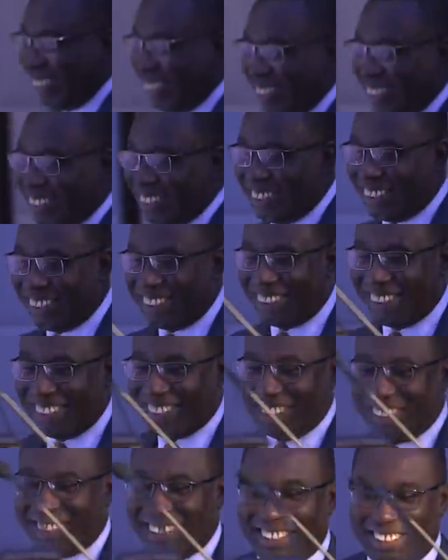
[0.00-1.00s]
produced a
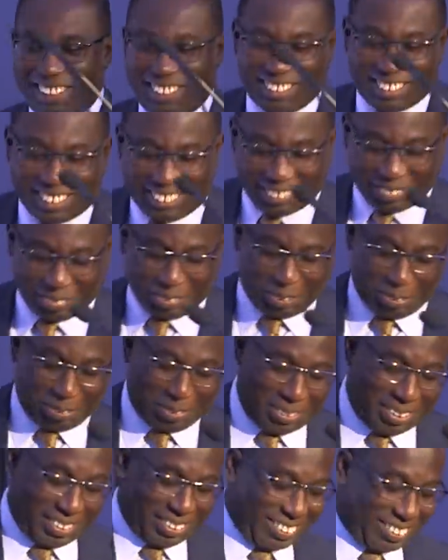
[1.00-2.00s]
report. They
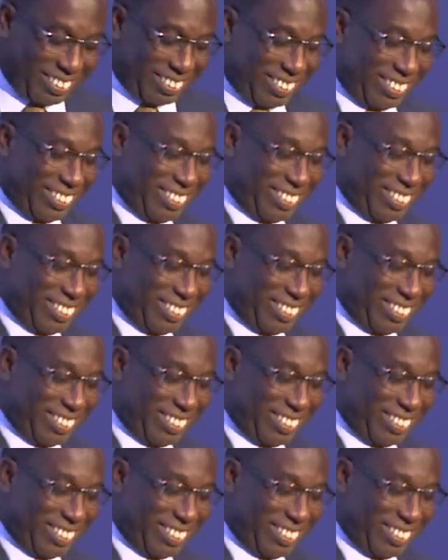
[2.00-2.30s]
asked, does